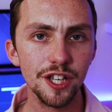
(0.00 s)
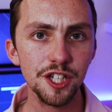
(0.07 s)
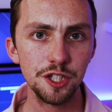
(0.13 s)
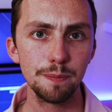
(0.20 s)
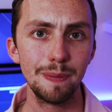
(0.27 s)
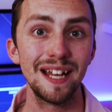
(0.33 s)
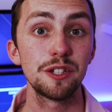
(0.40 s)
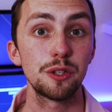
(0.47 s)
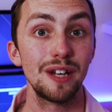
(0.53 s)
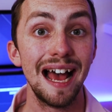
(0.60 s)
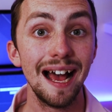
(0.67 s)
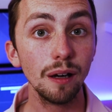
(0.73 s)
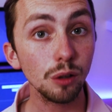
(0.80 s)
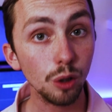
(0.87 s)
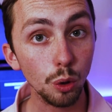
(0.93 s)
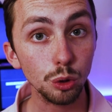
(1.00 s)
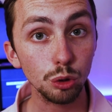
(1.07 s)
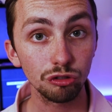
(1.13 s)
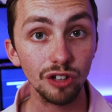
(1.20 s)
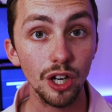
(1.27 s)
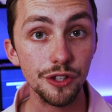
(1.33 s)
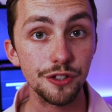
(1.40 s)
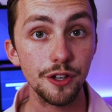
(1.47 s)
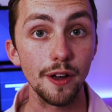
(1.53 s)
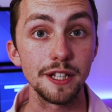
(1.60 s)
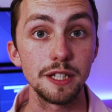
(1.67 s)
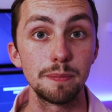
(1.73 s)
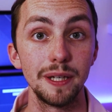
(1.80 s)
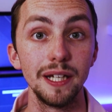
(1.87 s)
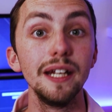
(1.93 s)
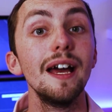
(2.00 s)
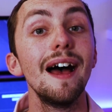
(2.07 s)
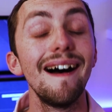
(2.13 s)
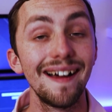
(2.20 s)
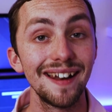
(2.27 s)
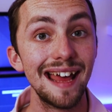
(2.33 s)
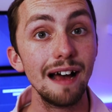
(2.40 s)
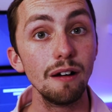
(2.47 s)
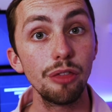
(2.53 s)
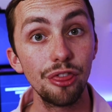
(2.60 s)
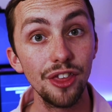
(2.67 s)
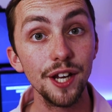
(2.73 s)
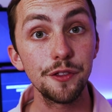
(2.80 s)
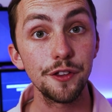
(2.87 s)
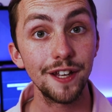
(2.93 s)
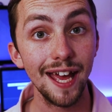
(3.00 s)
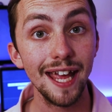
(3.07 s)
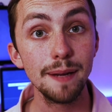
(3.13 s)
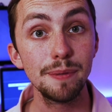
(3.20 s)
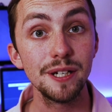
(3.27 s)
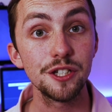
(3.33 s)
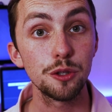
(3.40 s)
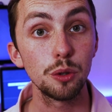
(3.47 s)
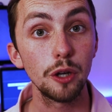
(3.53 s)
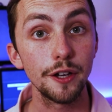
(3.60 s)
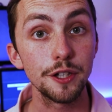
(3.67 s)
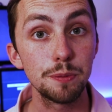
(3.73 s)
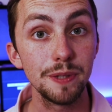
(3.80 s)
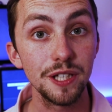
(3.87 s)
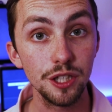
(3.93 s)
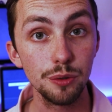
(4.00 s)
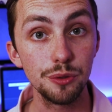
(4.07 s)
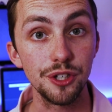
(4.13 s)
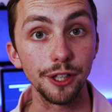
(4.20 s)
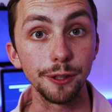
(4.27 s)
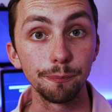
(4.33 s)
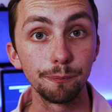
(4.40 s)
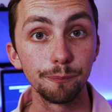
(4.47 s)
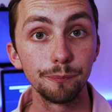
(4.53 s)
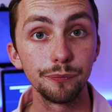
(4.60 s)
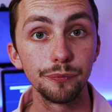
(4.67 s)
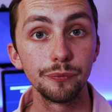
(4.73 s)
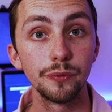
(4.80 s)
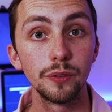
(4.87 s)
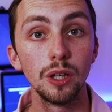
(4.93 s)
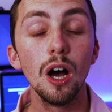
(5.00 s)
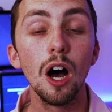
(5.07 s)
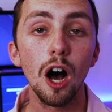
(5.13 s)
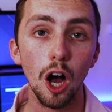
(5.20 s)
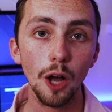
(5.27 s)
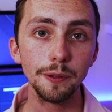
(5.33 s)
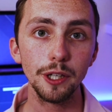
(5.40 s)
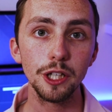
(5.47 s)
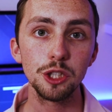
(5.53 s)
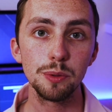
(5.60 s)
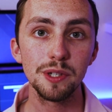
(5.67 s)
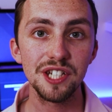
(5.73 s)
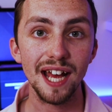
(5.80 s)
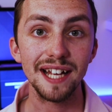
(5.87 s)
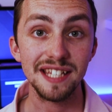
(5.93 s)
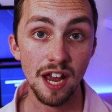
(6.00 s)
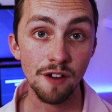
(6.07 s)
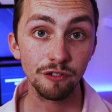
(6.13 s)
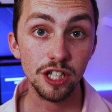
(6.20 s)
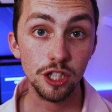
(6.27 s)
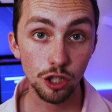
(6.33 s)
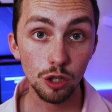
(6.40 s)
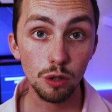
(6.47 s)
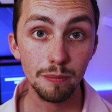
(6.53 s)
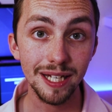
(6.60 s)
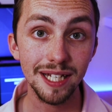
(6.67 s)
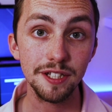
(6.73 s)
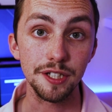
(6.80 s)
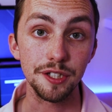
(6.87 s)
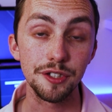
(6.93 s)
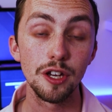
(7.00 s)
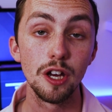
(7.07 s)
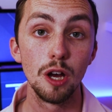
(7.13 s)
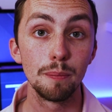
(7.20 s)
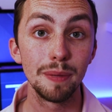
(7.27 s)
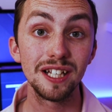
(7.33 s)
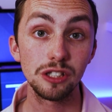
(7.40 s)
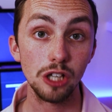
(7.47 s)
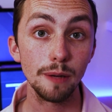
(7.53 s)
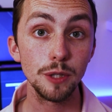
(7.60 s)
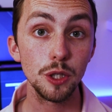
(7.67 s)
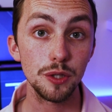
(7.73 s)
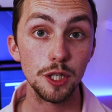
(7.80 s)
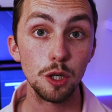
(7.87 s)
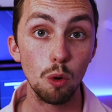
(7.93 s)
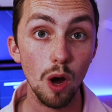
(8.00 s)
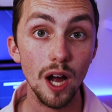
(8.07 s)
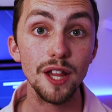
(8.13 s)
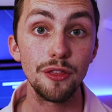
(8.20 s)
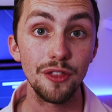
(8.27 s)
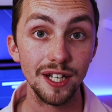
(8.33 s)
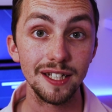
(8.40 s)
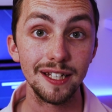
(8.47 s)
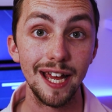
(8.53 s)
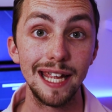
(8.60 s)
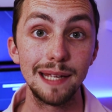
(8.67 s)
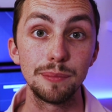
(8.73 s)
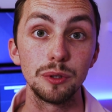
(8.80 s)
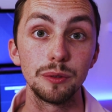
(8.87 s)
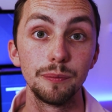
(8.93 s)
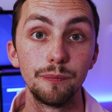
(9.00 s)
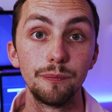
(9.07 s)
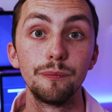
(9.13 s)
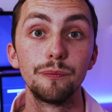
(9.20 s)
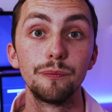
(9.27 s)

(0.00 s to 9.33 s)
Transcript: this depends on how long your run's going to be and how thick the cable is you're going to be using. I'm going to inject every 2 meters because I'm using quite thin cable.